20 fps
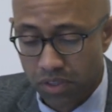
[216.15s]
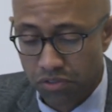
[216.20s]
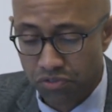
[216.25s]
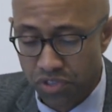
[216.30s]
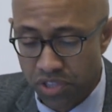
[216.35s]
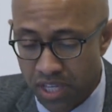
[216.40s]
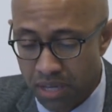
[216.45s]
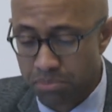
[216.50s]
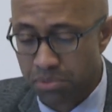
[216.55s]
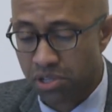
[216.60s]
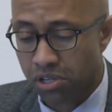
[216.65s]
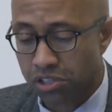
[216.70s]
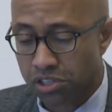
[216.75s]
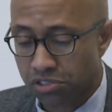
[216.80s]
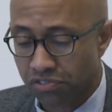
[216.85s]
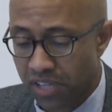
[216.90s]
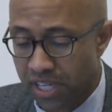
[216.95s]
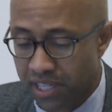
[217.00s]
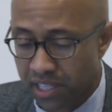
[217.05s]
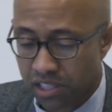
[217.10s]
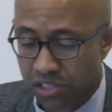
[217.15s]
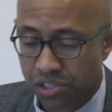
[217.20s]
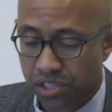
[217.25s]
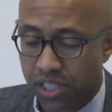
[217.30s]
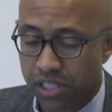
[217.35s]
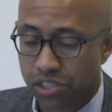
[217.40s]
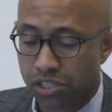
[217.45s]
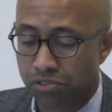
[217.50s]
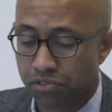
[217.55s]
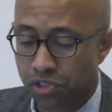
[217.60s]
For them, cultivating a
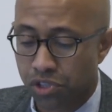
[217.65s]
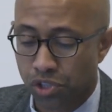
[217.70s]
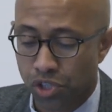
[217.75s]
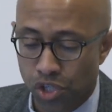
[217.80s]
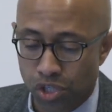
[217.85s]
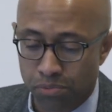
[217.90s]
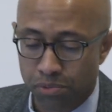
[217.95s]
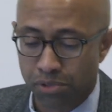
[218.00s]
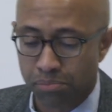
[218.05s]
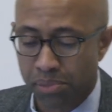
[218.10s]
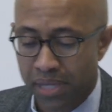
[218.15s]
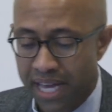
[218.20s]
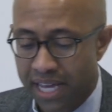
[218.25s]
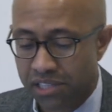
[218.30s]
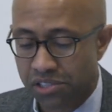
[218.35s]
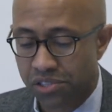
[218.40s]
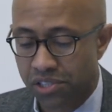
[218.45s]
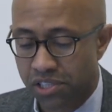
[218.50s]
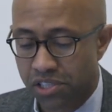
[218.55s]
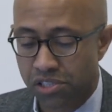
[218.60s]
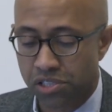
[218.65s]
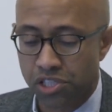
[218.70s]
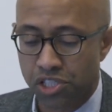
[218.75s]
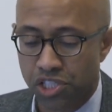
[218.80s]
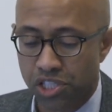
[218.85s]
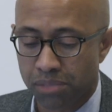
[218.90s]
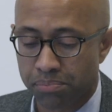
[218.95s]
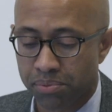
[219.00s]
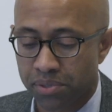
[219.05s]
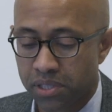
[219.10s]
sense of global black
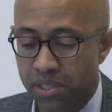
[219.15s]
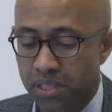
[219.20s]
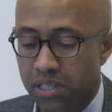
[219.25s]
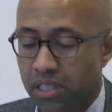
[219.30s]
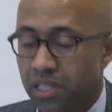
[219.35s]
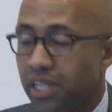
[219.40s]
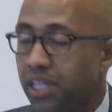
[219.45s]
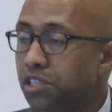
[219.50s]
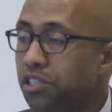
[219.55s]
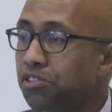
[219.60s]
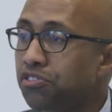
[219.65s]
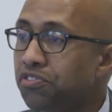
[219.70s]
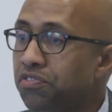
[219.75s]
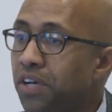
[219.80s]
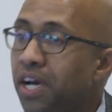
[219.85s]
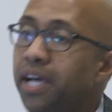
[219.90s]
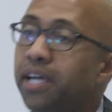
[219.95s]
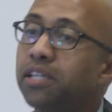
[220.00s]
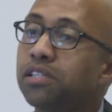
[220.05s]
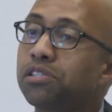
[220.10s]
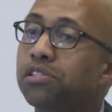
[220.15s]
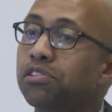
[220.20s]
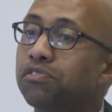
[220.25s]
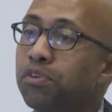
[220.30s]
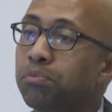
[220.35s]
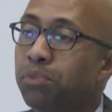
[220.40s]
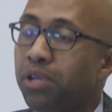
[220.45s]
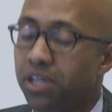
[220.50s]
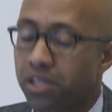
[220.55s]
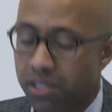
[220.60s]
citizenship in defiance of
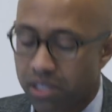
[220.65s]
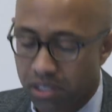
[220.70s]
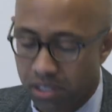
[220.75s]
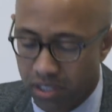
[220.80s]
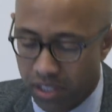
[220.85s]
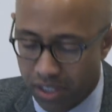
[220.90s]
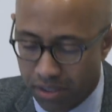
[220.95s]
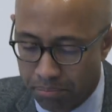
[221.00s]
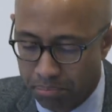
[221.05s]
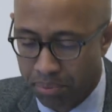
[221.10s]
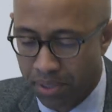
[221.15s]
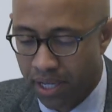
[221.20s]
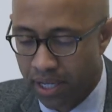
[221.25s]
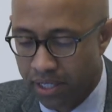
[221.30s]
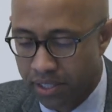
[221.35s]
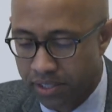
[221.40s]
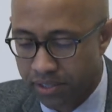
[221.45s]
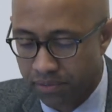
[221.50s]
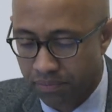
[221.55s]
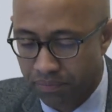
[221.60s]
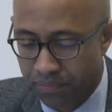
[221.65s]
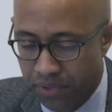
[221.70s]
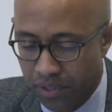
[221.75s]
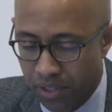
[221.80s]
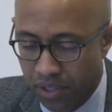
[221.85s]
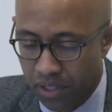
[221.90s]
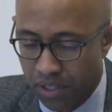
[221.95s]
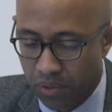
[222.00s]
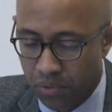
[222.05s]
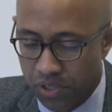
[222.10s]
American empire
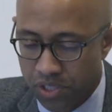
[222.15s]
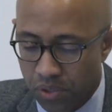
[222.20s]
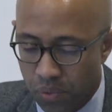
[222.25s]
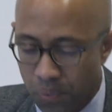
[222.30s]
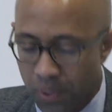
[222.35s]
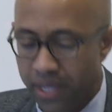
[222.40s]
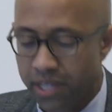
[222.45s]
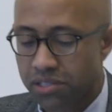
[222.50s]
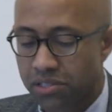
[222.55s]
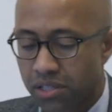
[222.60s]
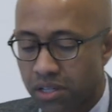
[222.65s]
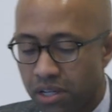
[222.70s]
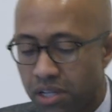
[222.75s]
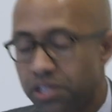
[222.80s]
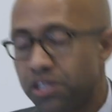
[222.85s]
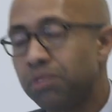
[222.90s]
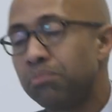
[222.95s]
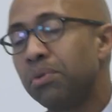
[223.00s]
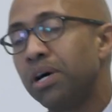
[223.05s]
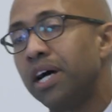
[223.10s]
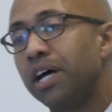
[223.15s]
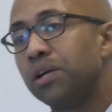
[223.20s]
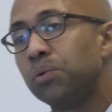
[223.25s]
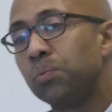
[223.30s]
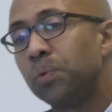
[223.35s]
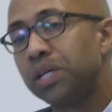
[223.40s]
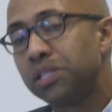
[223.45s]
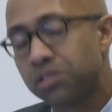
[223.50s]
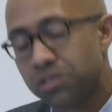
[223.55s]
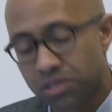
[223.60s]
was a way to
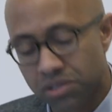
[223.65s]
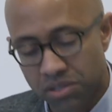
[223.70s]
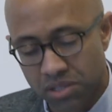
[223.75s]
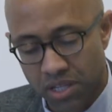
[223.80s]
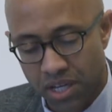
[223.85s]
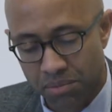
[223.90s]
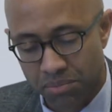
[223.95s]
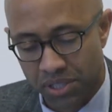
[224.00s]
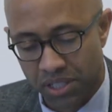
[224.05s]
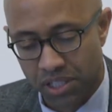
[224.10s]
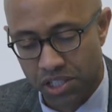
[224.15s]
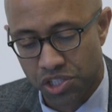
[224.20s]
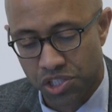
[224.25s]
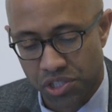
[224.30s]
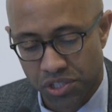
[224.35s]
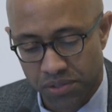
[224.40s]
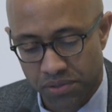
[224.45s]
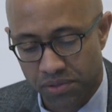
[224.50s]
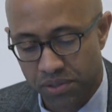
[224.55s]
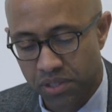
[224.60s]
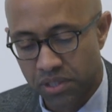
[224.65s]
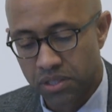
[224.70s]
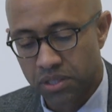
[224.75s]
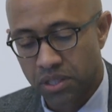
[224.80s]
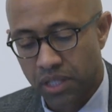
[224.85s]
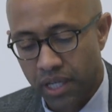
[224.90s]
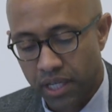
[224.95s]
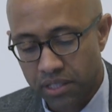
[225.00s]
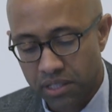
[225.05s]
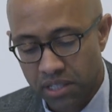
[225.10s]
undermine Western domination
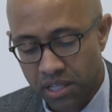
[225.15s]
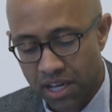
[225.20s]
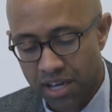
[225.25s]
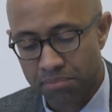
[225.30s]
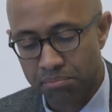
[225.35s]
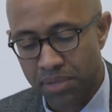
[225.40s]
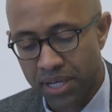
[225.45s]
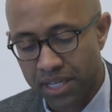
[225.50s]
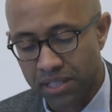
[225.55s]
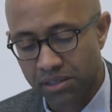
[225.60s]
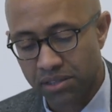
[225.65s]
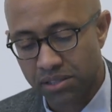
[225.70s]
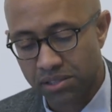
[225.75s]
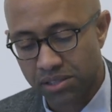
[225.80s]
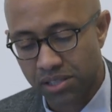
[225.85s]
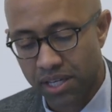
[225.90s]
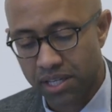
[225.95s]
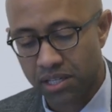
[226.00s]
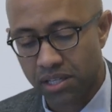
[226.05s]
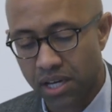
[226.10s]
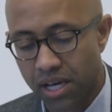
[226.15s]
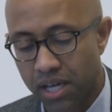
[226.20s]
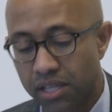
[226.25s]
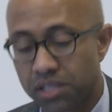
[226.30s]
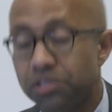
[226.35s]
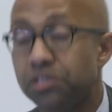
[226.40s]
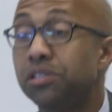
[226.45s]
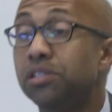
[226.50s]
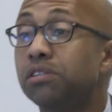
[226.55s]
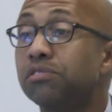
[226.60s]
and combat the
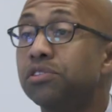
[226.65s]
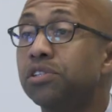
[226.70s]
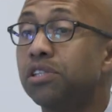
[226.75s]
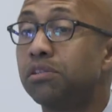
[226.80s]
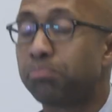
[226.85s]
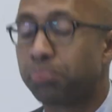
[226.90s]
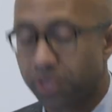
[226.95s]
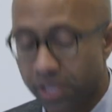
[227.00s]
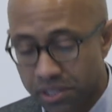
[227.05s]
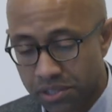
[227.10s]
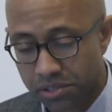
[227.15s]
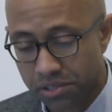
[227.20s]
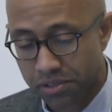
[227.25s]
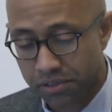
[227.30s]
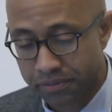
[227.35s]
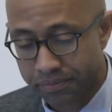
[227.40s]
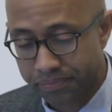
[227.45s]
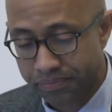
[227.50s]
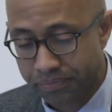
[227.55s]
psychology of the oppressed.